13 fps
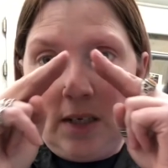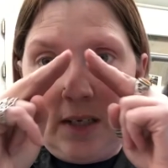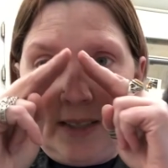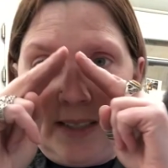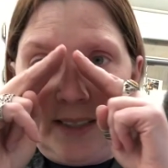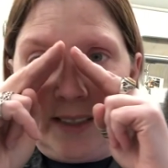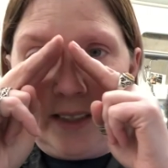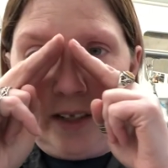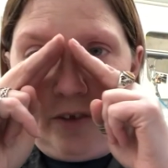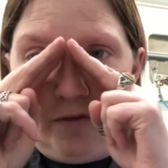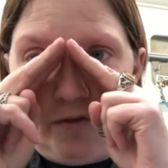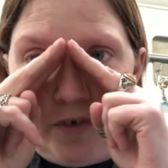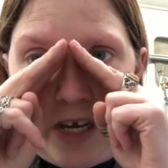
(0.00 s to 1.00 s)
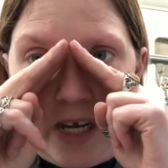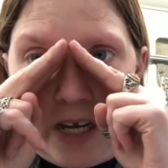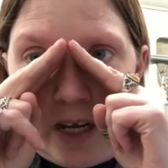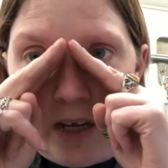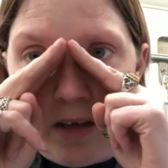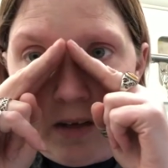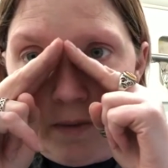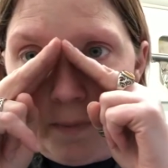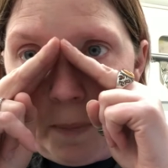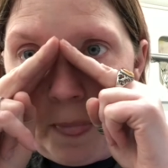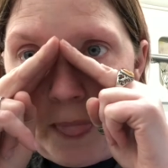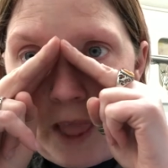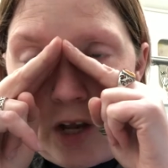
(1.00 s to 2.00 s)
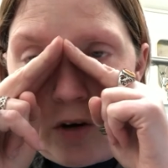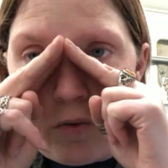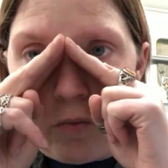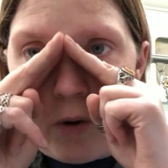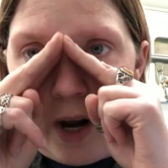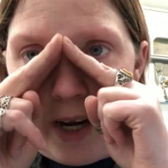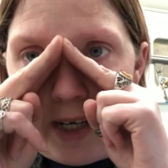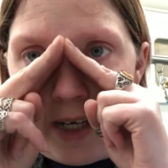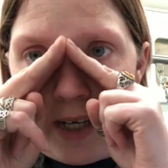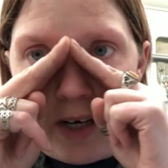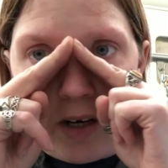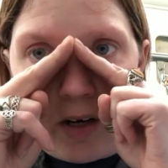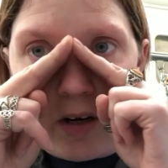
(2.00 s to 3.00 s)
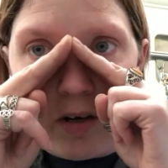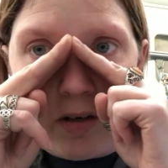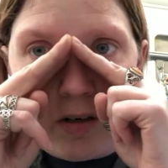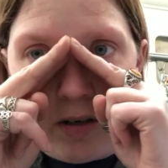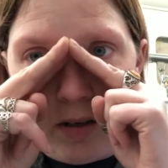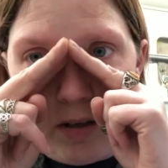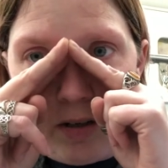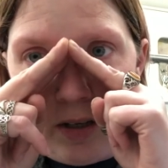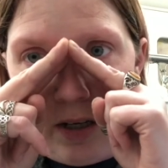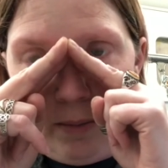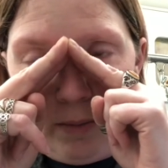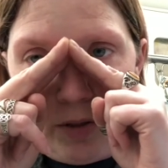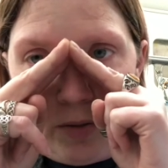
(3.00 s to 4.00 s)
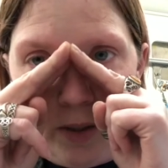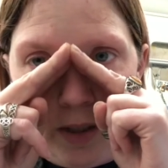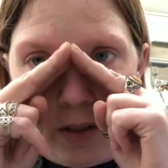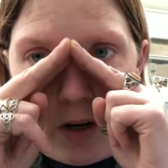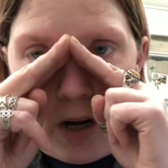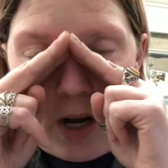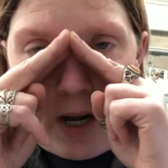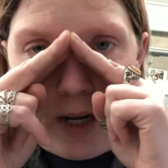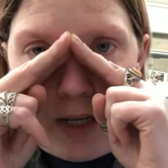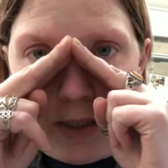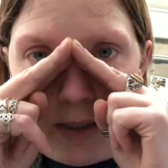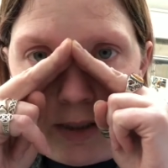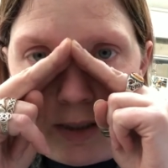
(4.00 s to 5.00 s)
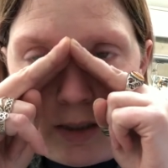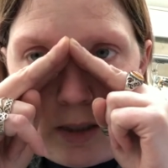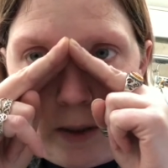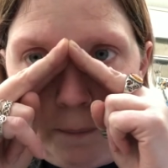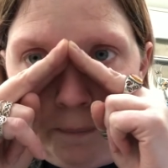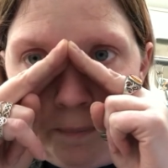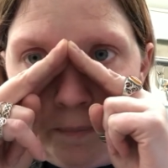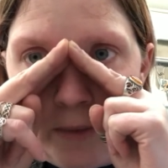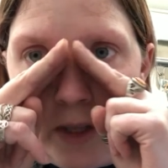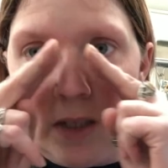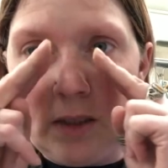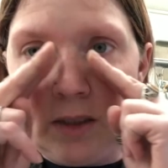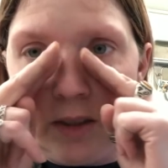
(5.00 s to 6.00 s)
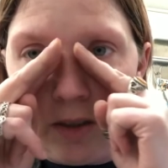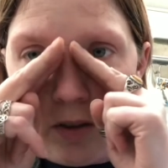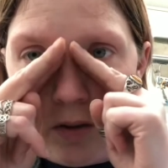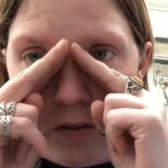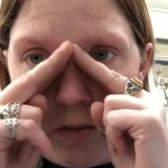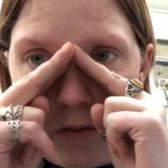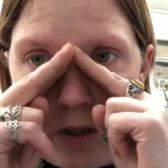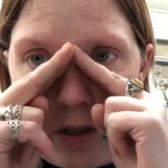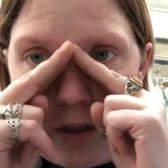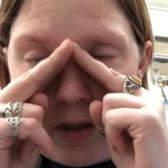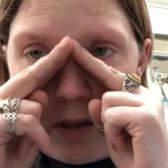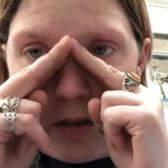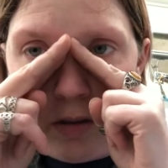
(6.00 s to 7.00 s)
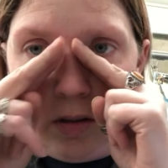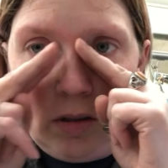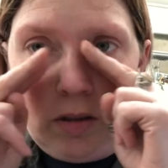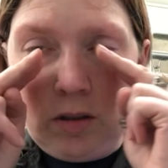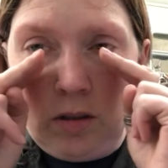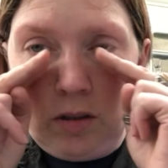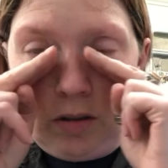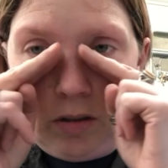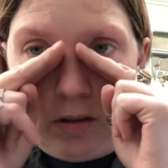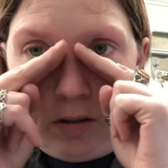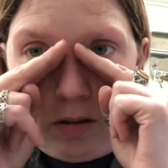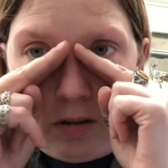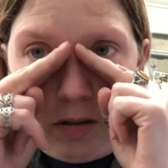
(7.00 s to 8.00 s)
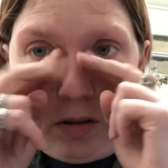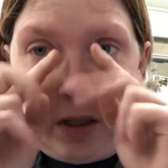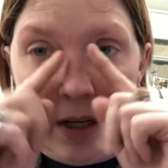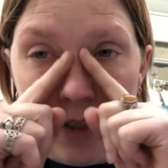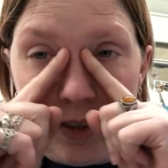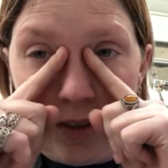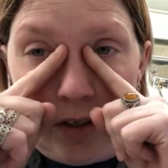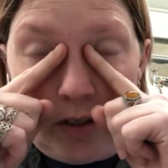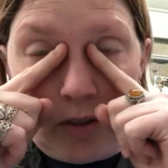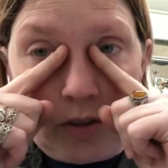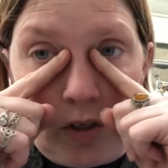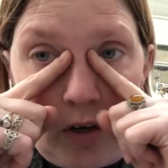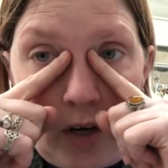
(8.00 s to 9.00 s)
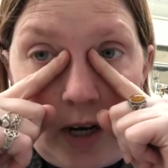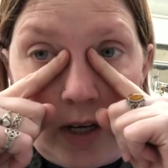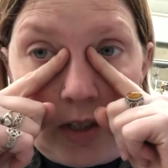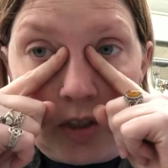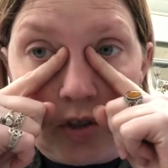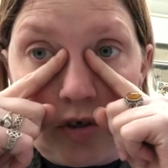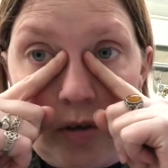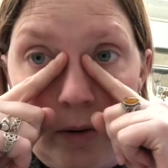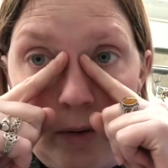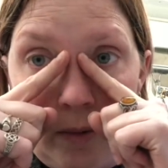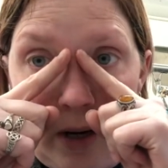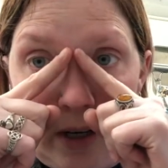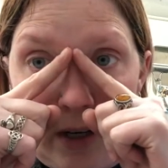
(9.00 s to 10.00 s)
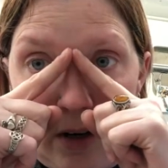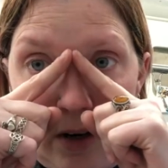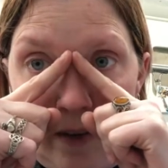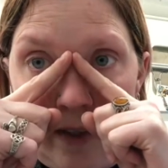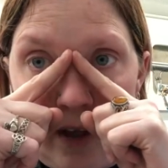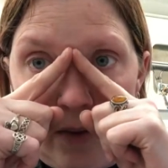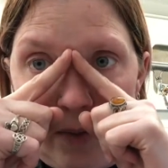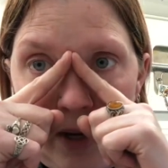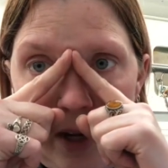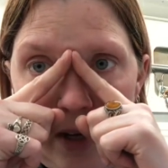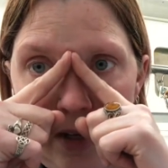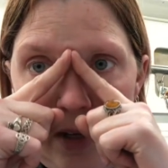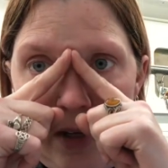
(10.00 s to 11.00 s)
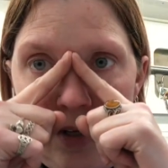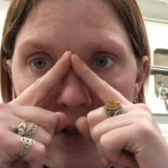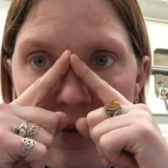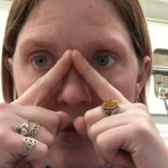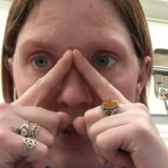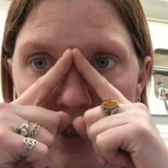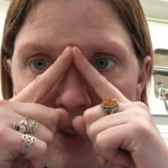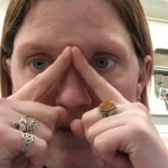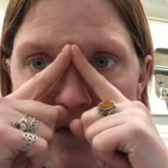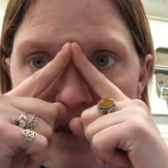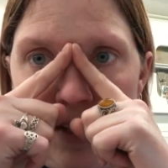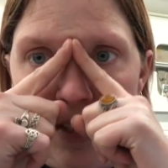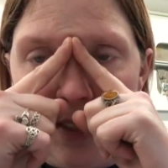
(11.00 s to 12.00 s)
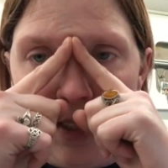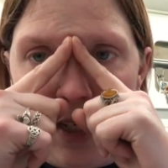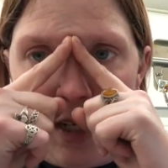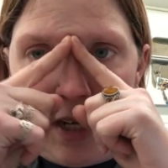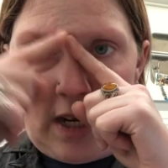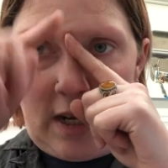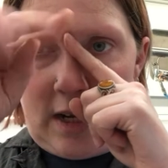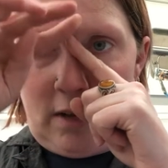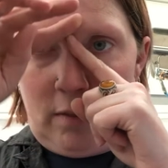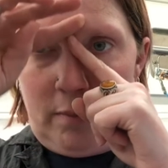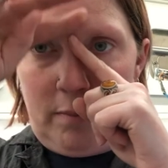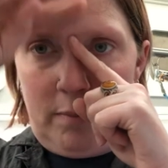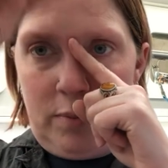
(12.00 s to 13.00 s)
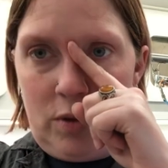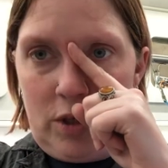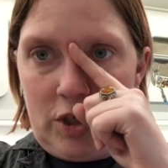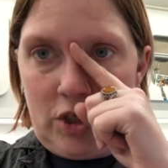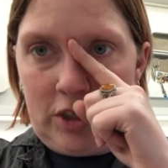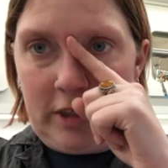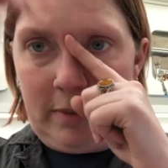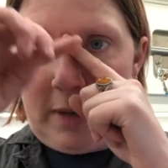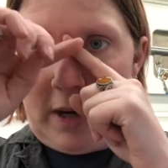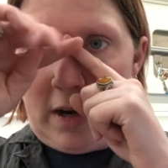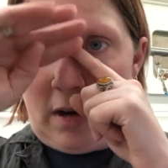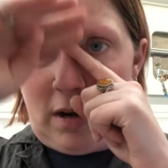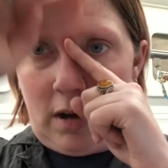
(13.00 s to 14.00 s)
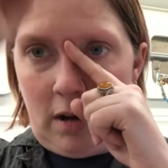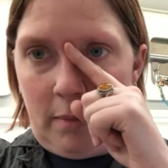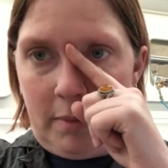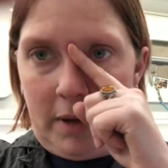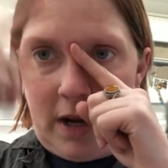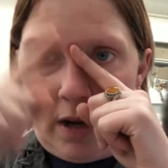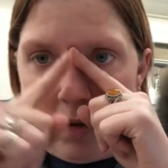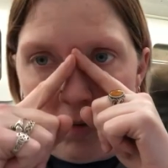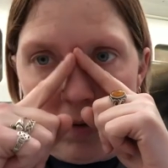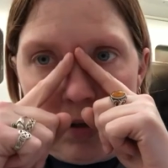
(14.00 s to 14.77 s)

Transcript: this little V right here in between their eyes. So, uh, yeah, so, so you're kind of just trimming right here and that way this V is going to kind of help push some hair up and out